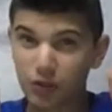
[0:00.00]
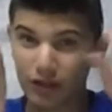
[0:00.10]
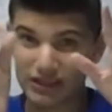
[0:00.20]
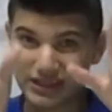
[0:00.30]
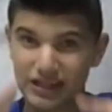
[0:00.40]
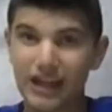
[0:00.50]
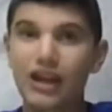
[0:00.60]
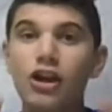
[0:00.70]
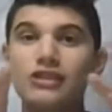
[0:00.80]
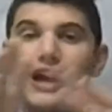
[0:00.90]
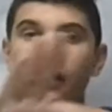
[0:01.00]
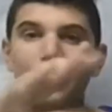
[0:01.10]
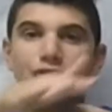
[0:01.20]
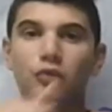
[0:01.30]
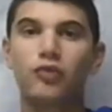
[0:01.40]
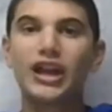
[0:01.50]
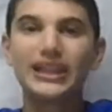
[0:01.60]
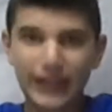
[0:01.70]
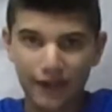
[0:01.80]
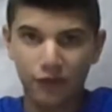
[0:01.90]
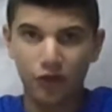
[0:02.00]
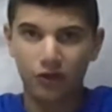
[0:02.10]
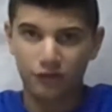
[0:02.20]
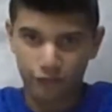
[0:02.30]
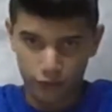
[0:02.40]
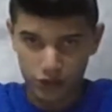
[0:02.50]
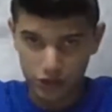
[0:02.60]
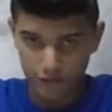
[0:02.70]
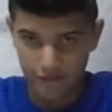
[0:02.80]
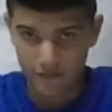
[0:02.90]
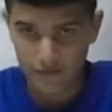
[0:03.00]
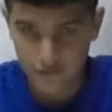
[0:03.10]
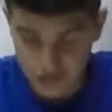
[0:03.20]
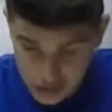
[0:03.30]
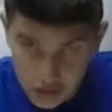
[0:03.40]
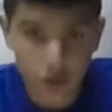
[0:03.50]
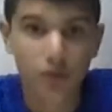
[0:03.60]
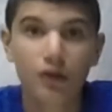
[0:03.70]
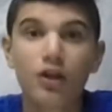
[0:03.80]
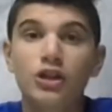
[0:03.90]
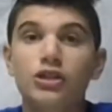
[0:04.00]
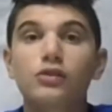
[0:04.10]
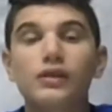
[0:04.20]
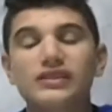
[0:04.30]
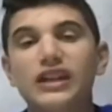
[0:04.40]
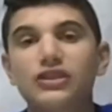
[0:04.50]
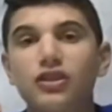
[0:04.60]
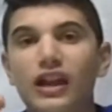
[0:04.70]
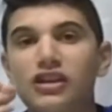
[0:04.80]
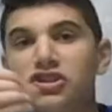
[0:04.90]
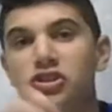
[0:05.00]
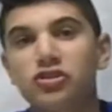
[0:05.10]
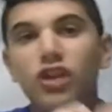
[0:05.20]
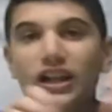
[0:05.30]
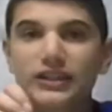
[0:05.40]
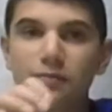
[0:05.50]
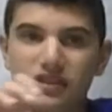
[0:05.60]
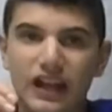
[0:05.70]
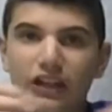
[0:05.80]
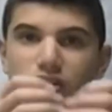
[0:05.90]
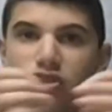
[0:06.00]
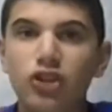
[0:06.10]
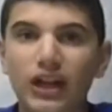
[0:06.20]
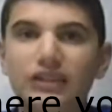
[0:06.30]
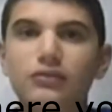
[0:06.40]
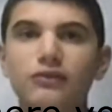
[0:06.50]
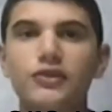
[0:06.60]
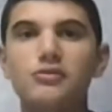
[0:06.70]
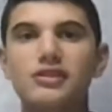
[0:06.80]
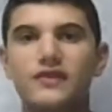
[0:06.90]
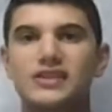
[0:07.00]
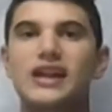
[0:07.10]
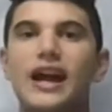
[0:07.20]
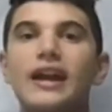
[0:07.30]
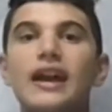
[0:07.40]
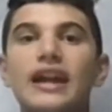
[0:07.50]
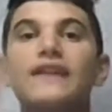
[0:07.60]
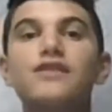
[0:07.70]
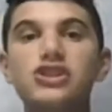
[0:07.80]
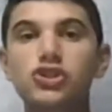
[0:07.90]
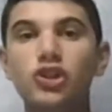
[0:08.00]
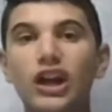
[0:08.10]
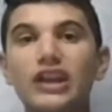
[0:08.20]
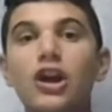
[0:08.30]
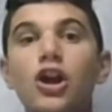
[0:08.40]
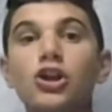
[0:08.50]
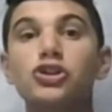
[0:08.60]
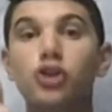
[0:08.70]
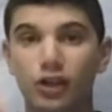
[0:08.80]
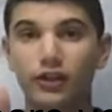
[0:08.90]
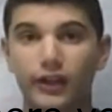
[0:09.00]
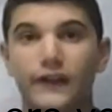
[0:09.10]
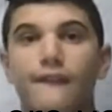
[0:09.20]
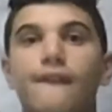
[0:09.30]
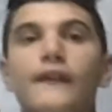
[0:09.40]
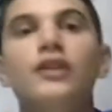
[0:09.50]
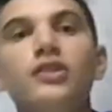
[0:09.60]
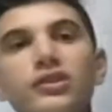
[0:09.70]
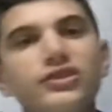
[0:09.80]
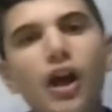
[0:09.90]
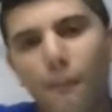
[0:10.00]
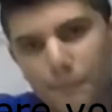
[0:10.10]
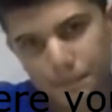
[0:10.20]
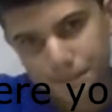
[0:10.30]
gonna want to stay down at the right level for your video. You're gonna want to stay at the look at the percentages, look at the reviews of this guy, and if he's good, you're good. So